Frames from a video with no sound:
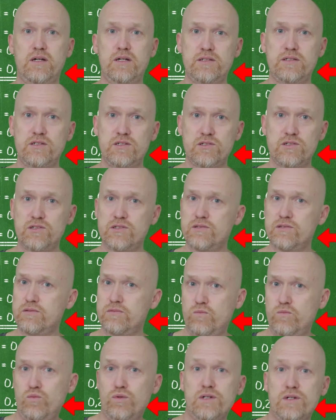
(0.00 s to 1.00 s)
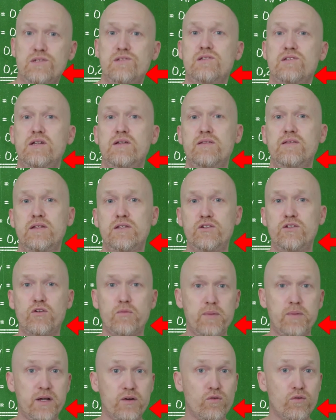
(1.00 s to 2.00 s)
I just want to say that
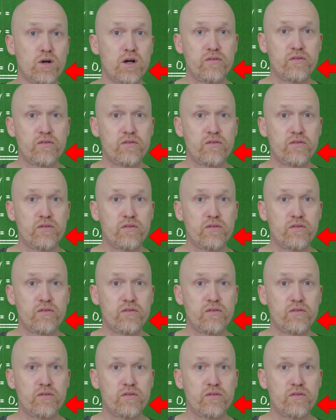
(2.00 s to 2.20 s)
you're better